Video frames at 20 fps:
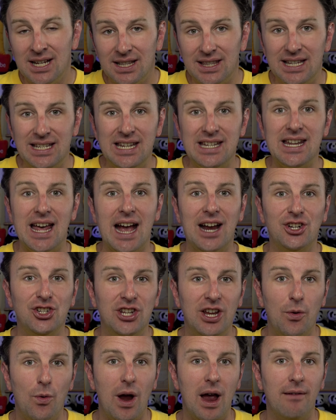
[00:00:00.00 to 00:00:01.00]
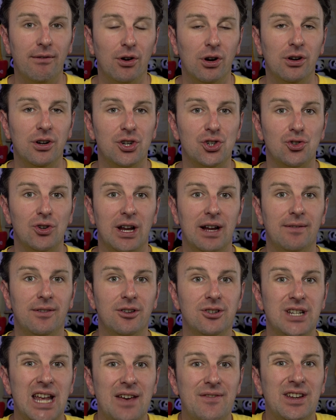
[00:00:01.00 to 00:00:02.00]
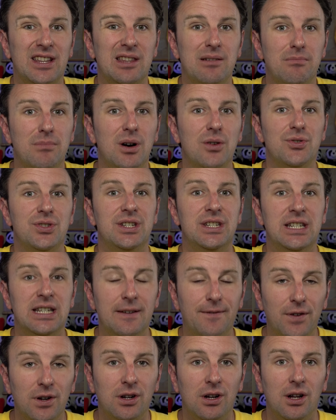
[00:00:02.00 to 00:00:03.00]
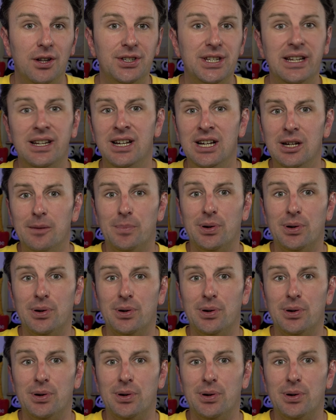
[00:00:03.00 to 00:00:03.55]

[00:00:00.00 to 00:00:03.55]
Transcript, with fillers: This is actually where I've heard travelers having the most difficulty,